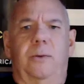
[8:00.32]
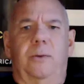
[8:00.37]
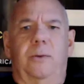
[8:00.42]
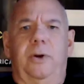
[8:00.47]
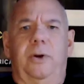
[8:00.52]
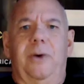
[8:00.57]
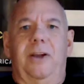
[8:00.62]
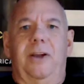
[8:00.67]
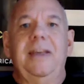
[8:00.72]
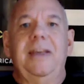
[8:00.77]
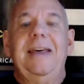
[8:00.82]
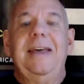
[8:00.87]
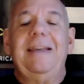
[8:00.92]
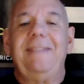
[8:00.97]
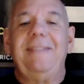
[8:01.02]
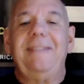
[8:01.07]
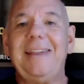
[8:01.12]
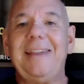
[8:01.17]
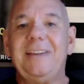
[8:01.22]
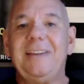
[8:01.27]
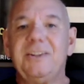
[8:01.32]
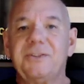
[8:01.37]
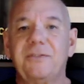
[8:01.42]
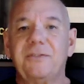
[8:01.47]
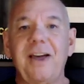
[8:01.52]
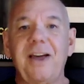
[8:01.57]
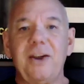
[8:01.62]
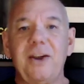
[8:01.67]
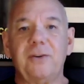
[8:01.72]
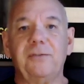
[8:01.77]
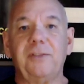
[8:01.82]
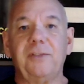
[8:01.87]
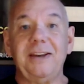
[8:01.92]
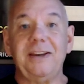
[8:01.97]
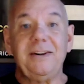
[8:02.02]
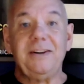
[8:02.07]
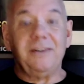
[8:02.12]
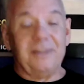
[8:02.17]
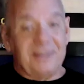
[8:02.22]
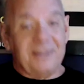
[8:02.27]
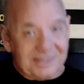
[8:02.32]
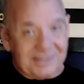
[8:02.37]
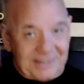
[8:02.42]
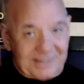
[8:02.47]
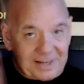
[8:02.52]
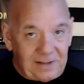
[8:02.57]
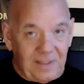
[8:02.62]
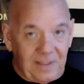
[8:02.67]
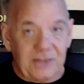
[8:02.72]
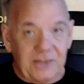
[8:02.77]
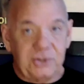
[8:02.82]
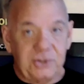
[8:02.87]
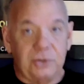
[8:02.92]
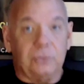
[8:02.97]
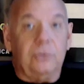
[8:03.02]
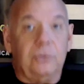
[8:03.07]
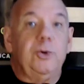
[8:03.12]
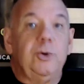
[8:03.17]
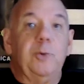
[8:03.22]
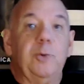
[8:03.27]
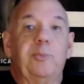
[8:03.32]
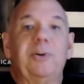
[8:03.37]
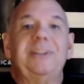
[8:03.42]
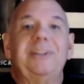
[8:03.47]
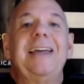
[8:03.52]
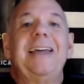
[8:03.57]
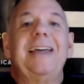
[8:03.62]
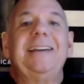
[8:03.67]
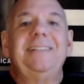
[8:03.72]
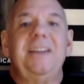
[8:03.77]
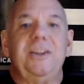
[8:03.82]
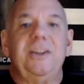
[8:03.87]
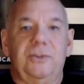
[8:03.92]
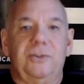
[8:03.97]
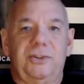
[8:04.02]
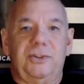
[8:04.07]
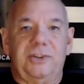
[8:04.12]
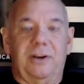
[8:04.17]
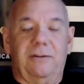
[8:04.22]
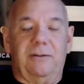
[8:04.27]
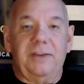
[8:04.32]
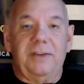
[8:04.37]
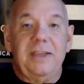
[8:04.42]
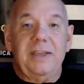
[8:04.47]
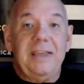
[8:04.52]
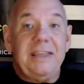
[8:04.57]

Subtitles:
What do you want? That is fight or flight psychological. You're protecting yourself.